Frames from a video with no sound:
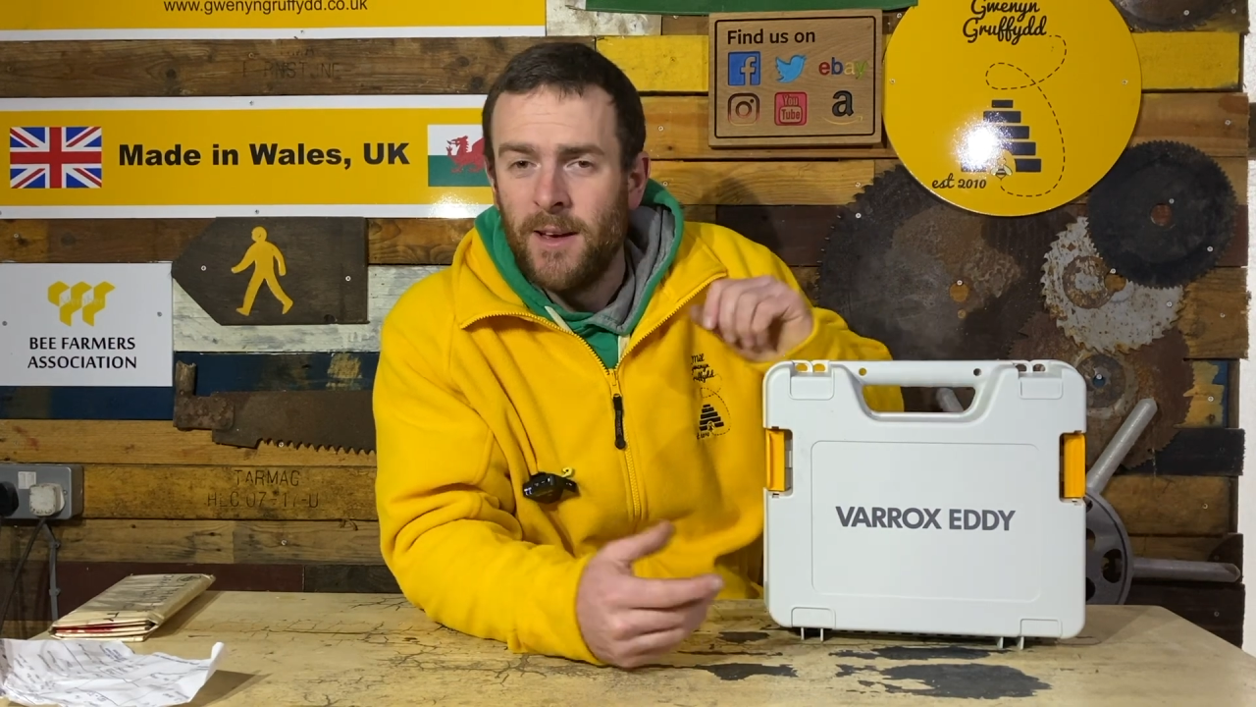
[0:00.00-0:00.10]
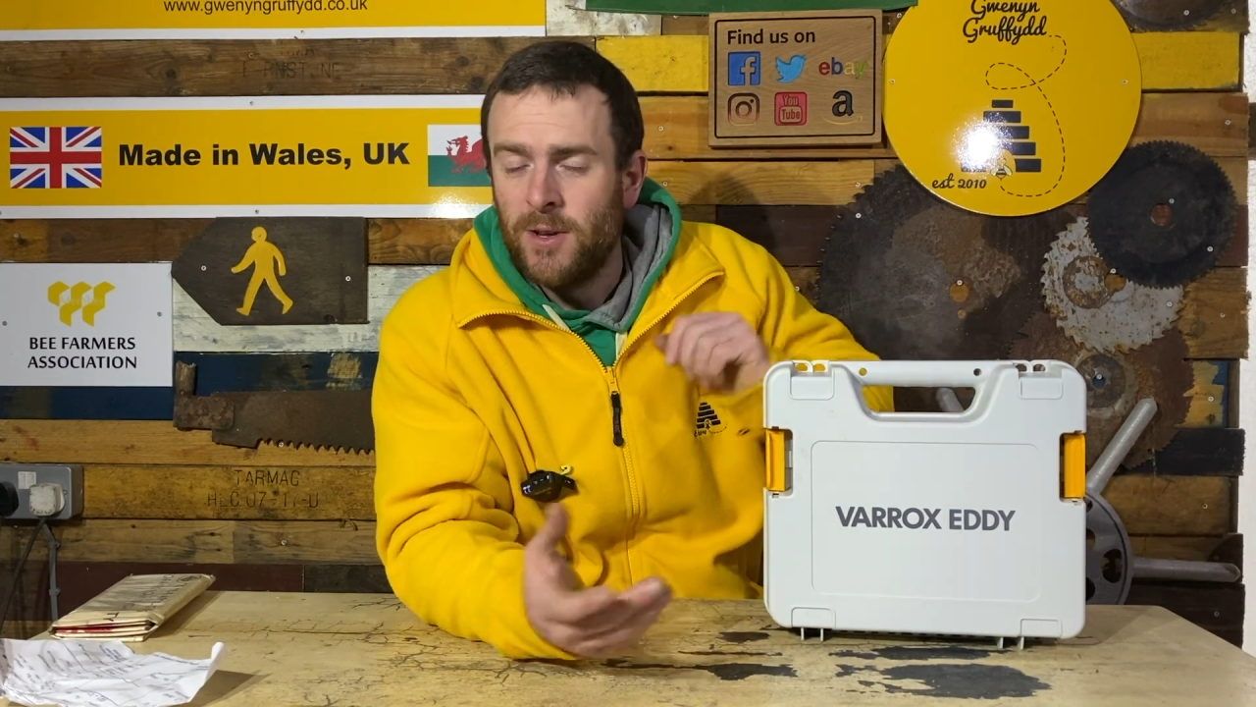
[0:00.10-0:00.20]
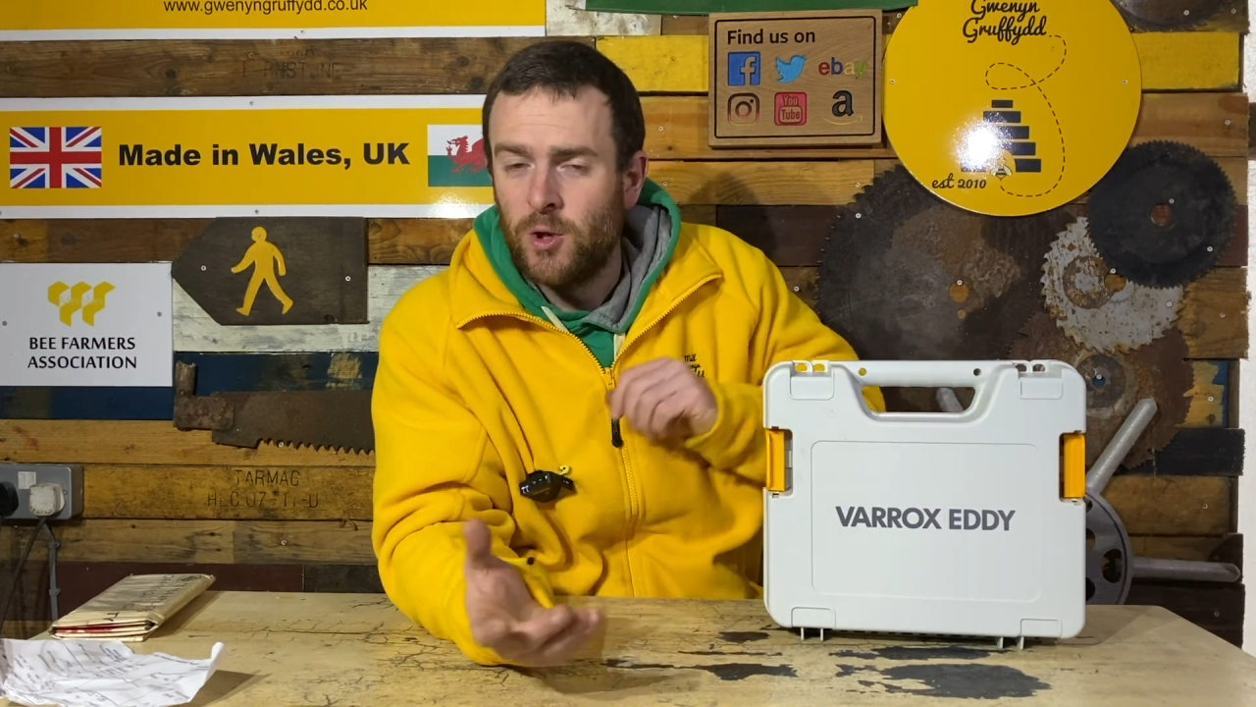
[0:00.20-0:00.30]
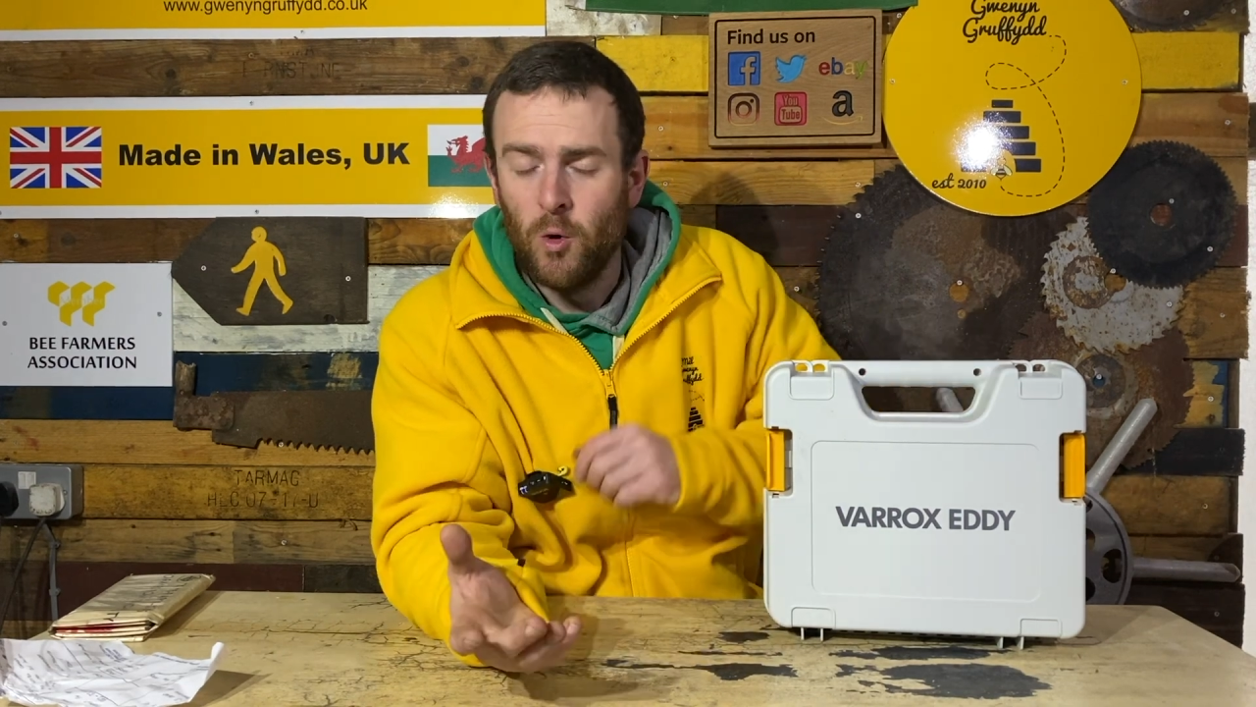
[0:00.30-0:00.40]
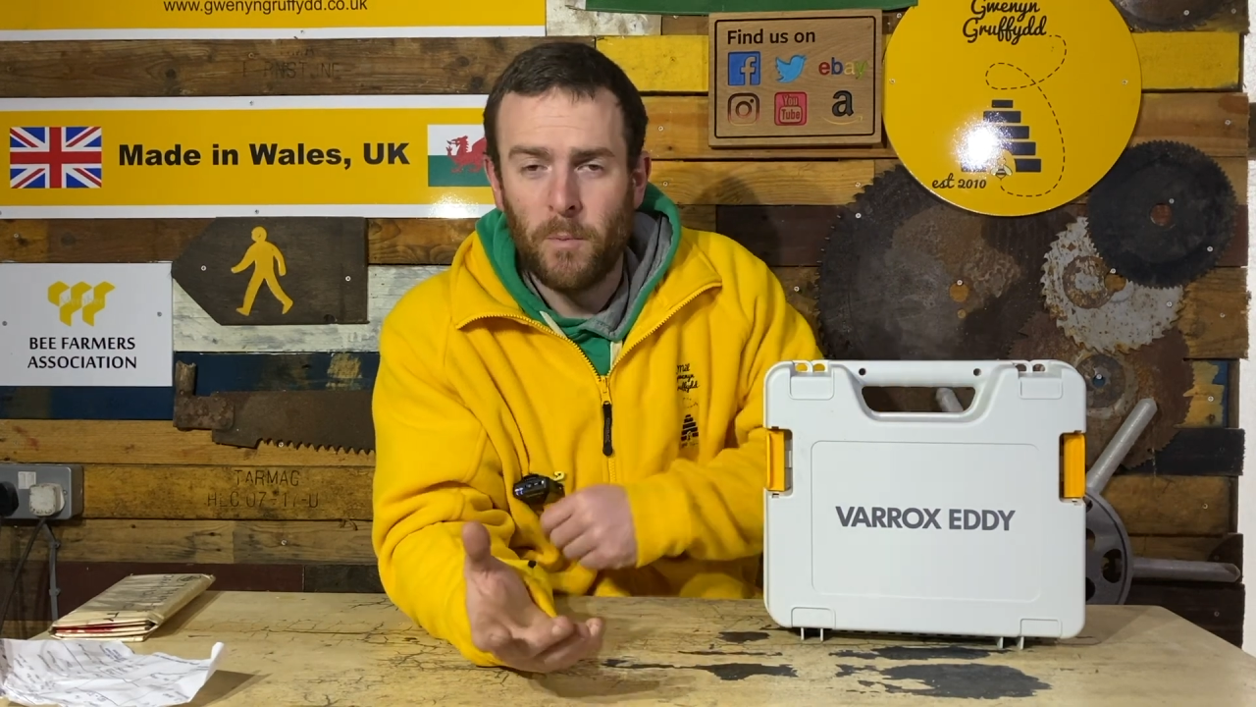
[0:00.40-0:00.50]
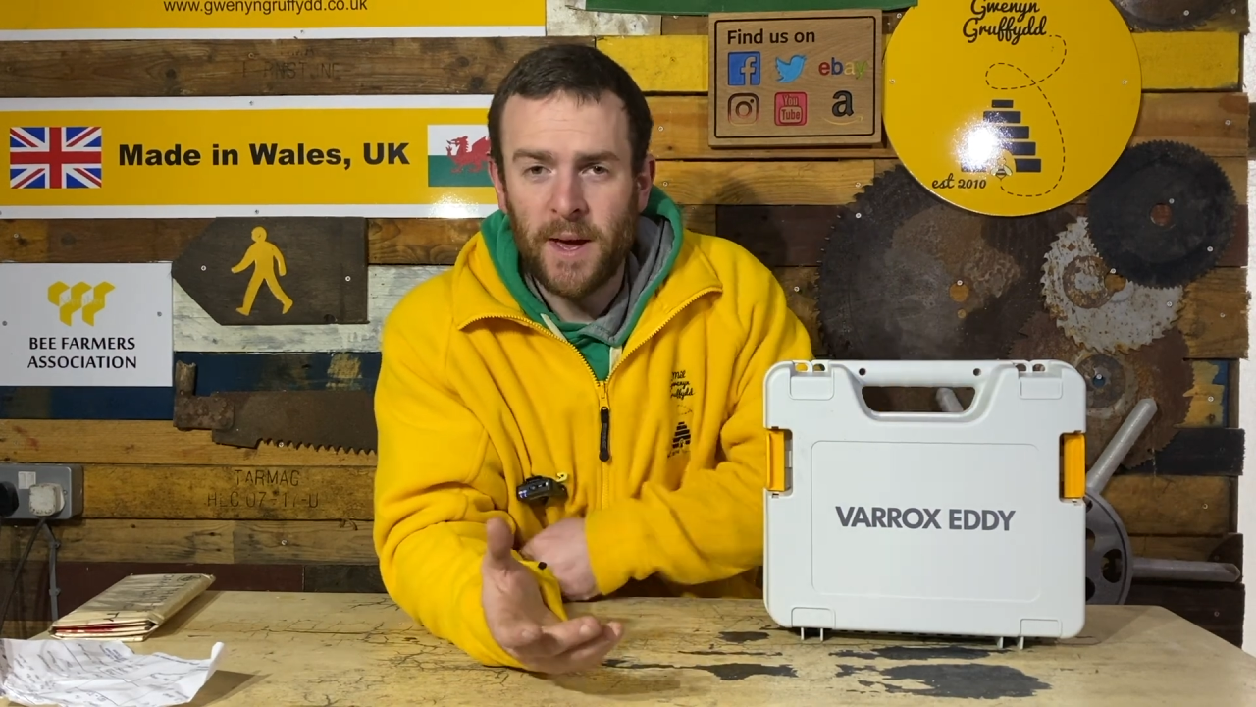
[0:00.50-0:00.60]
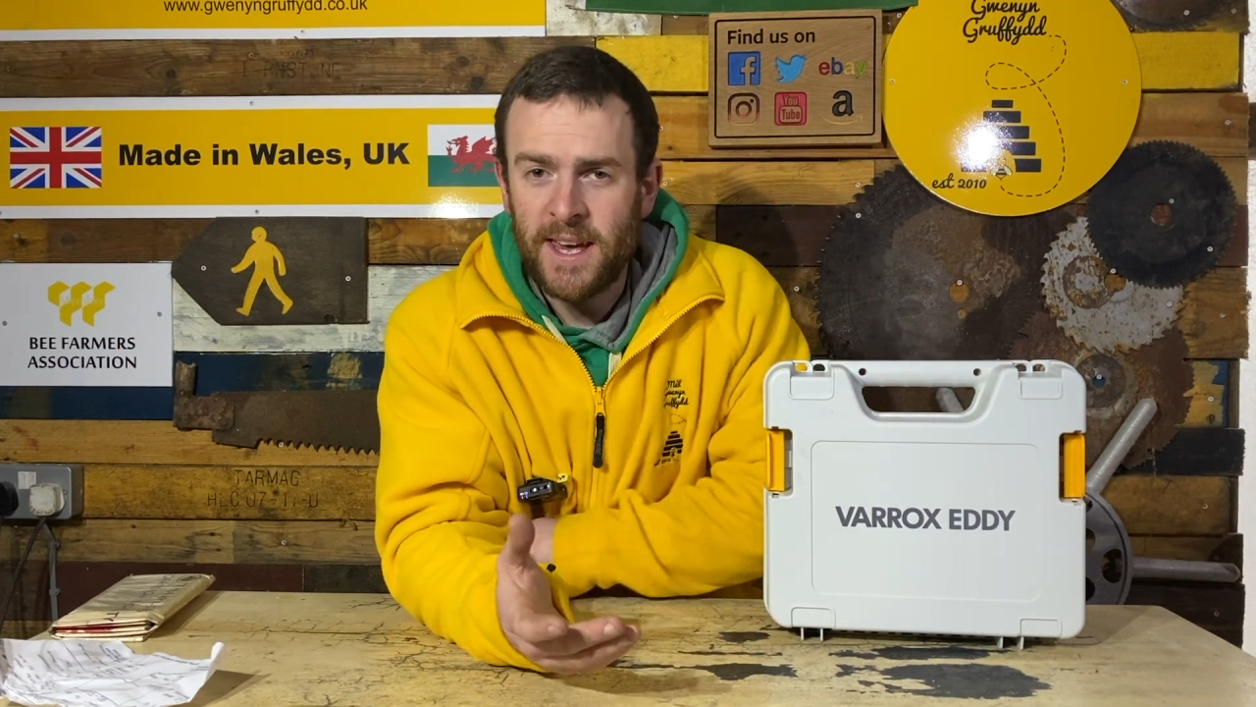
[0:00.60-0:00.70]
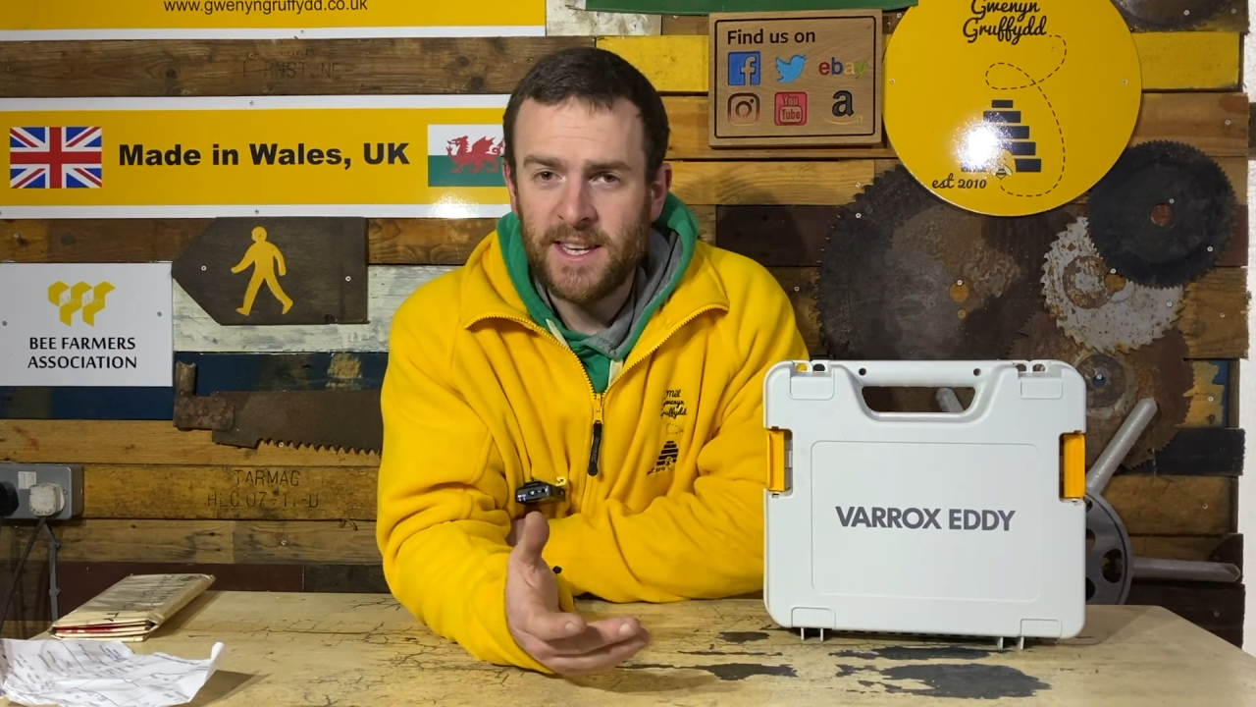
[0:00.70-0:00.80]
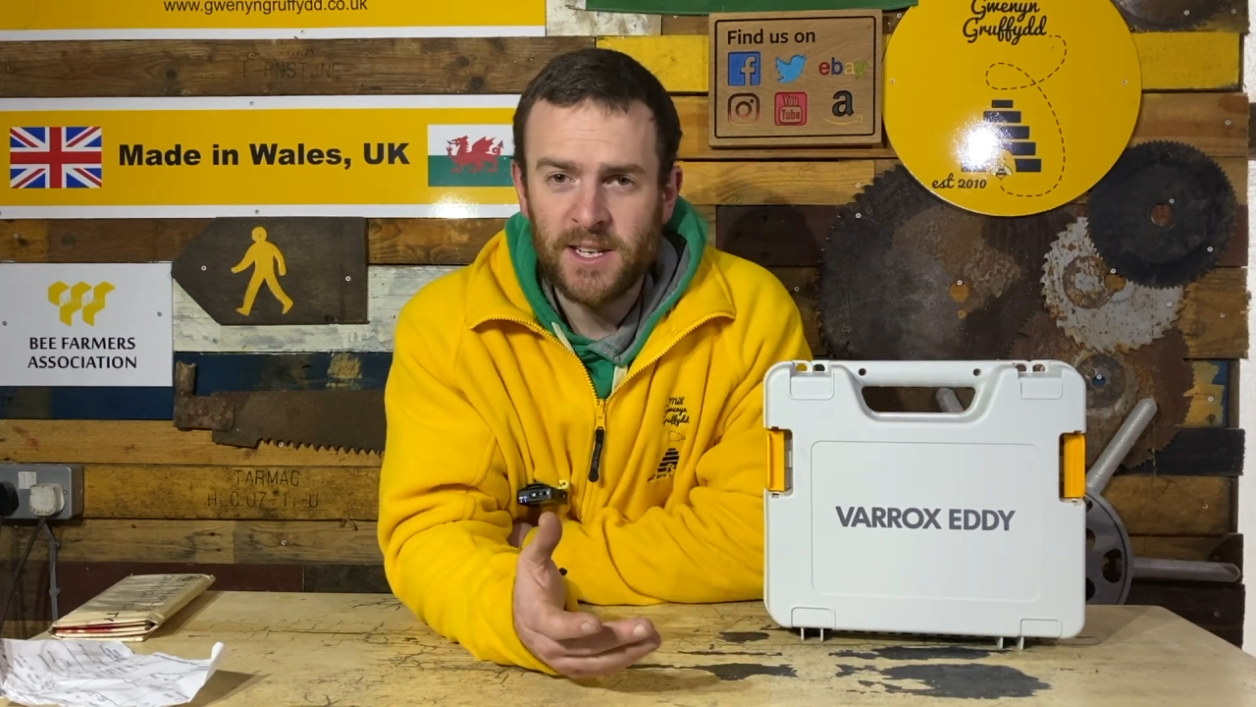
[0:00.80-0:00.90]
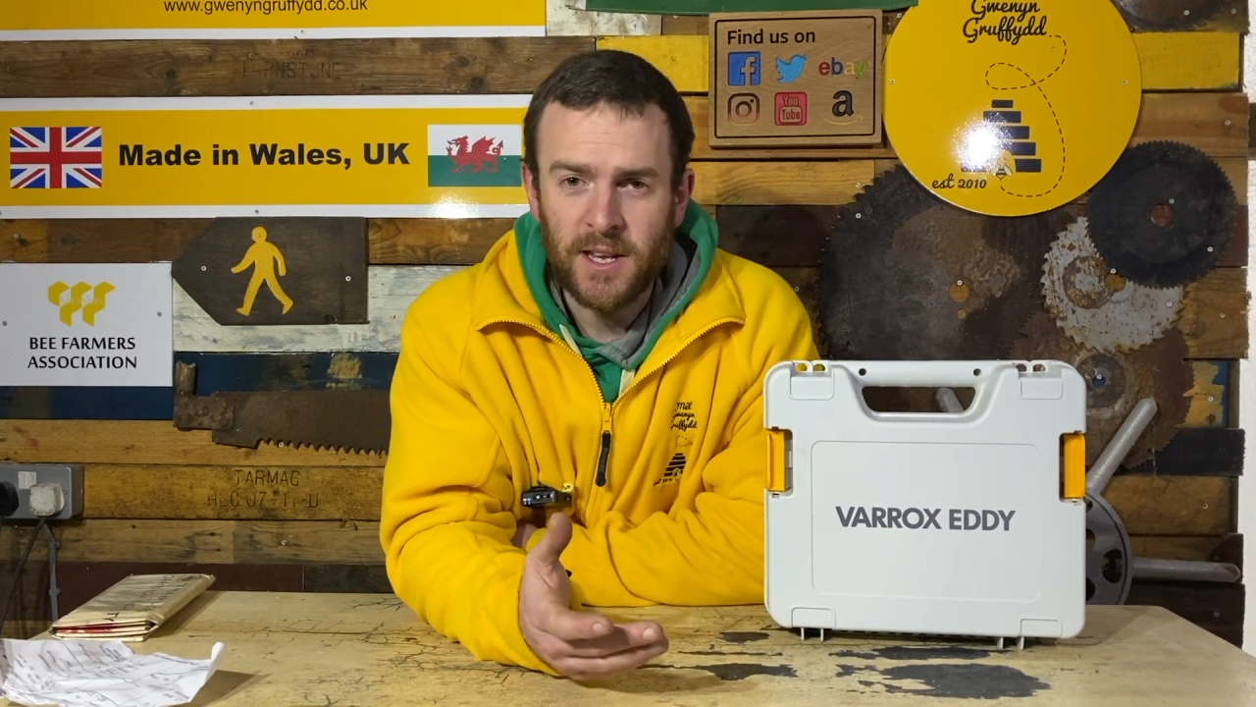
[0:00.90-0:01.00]
super
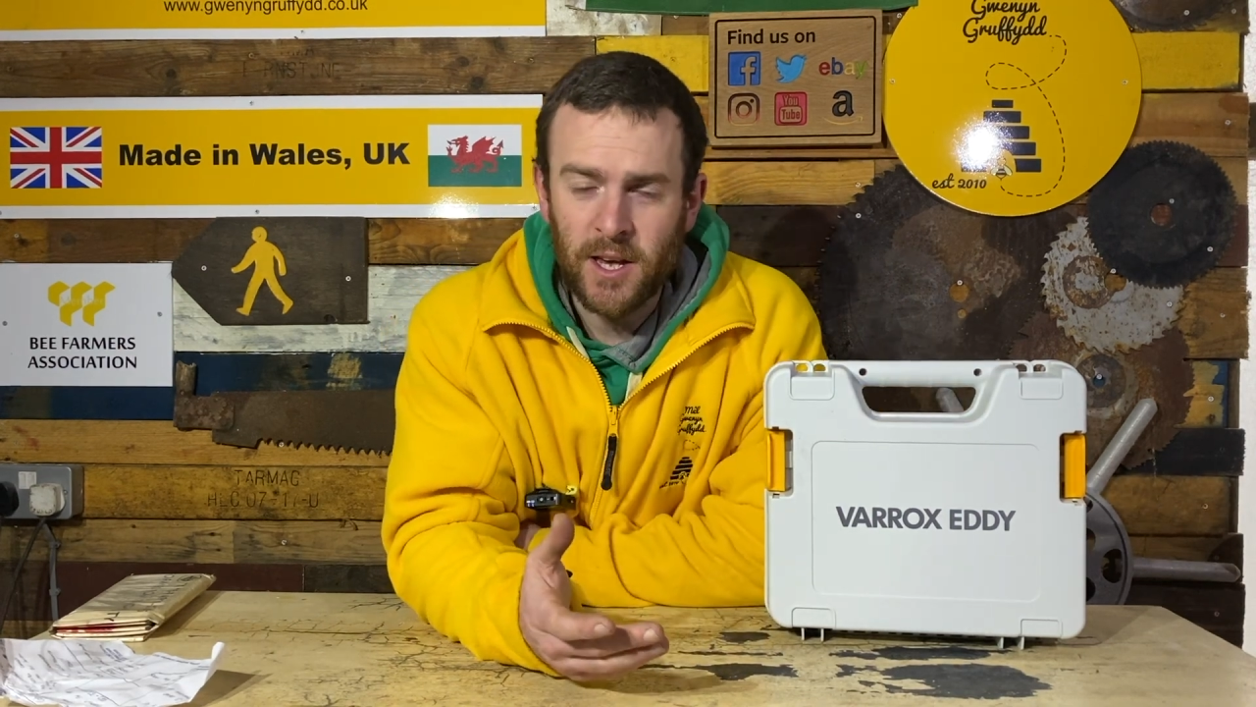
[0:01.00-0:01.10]
easy to